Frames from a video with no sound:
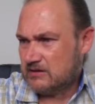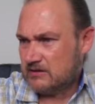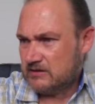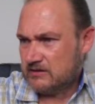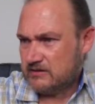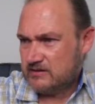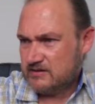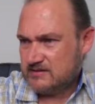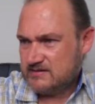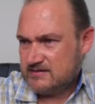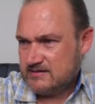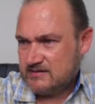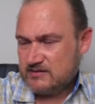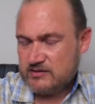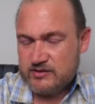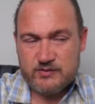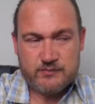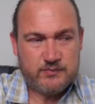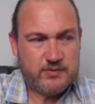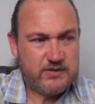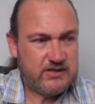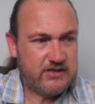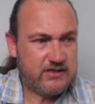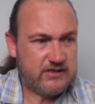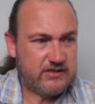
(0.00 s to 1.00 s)
This is going to
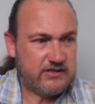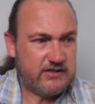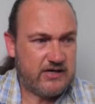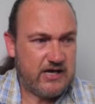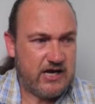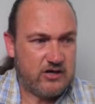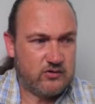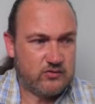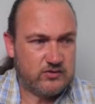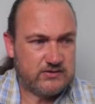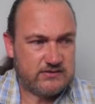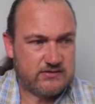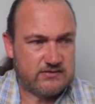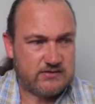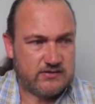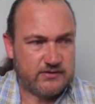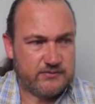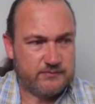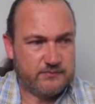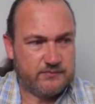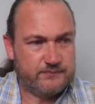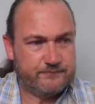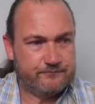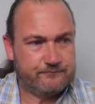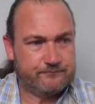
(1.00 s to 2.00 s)
be in an hour's
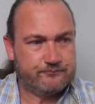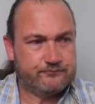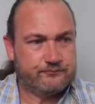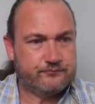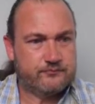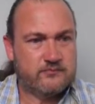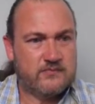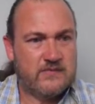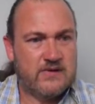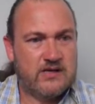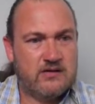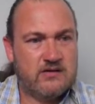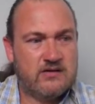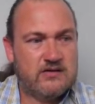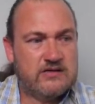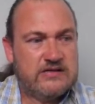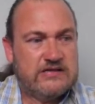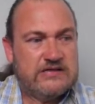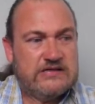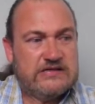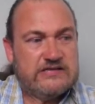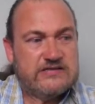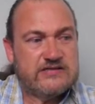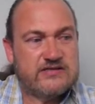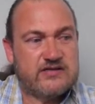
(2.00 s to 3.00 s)
time.
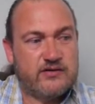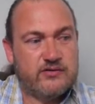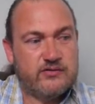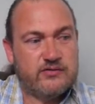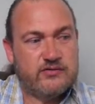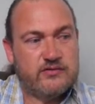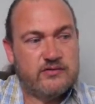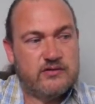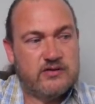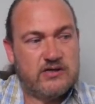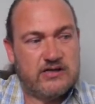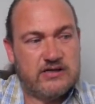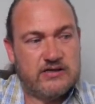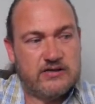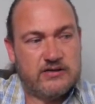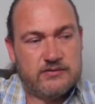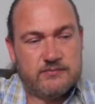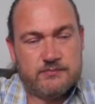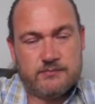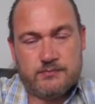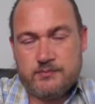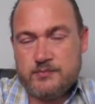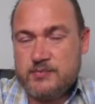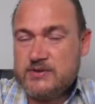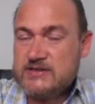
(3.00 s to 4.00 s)
So
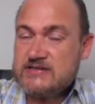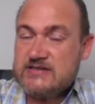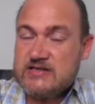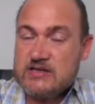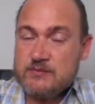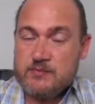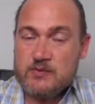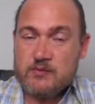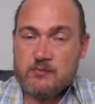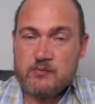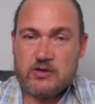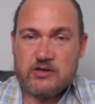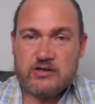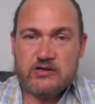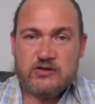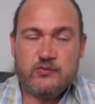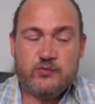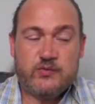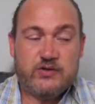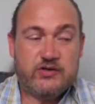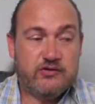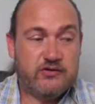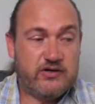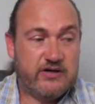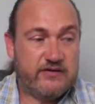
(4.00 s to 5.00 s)
please keep in mind, we
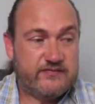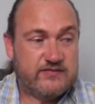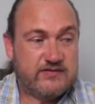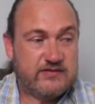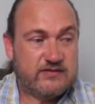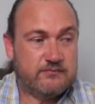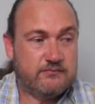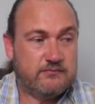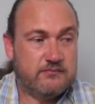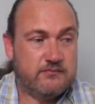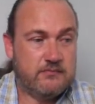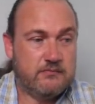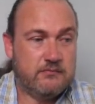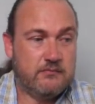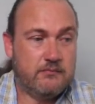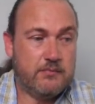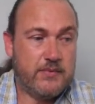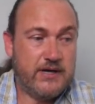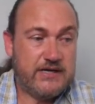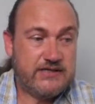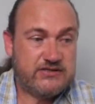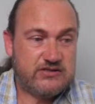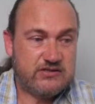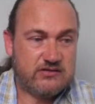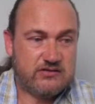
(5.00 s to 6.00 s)
do have some
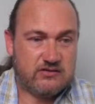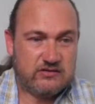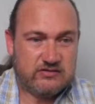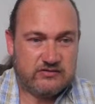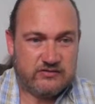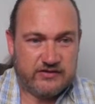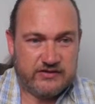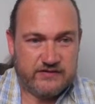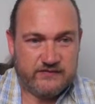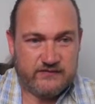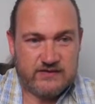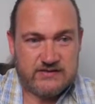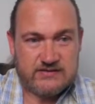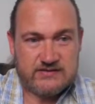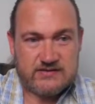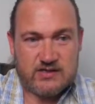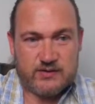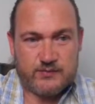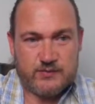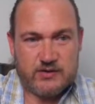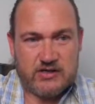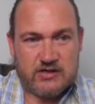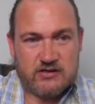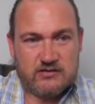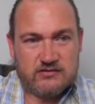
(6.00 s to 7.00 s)
major data events
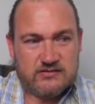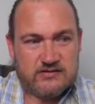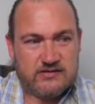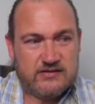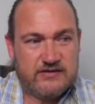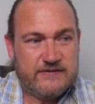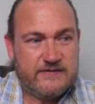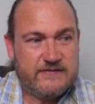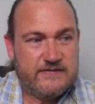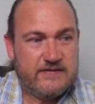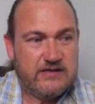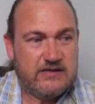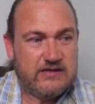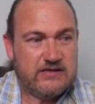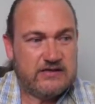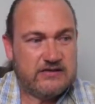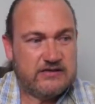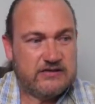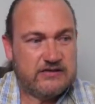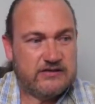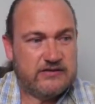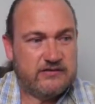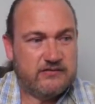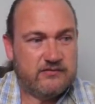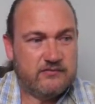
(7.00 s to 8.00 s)
coming out.
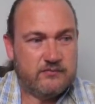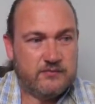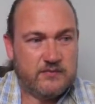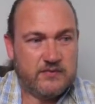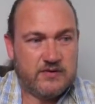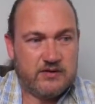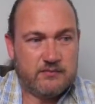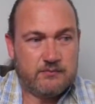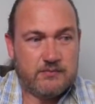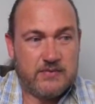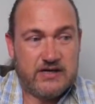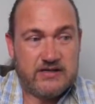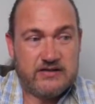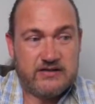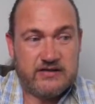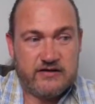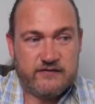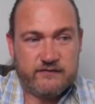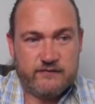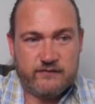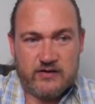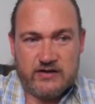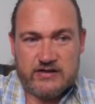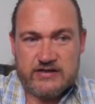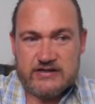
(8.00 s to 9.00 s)
The main
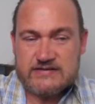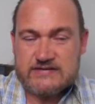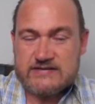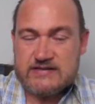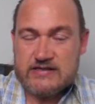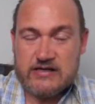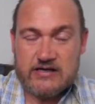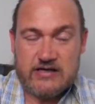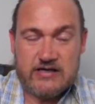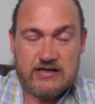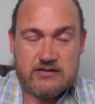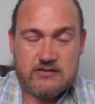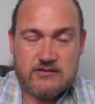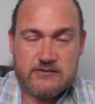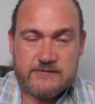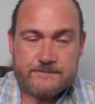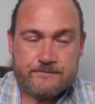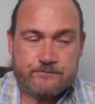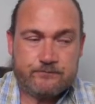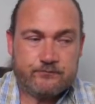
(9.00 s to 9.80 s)
refinancing rate.